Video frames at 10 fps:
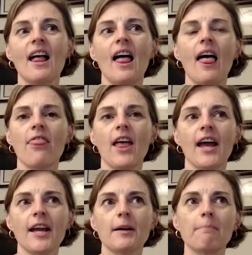And
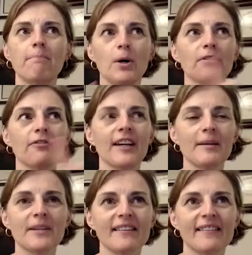both
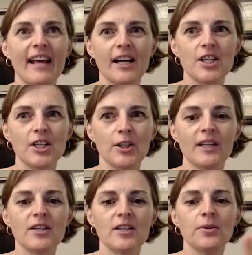families that I
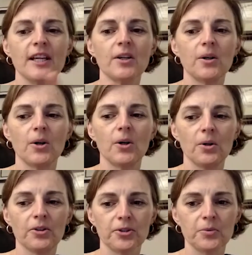knew the
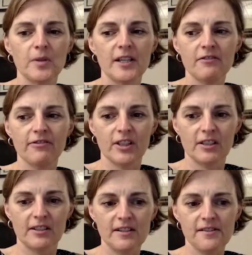older one
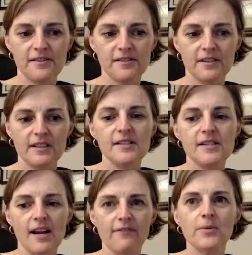first because
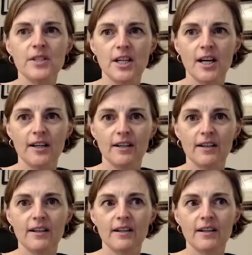Steffi was younger.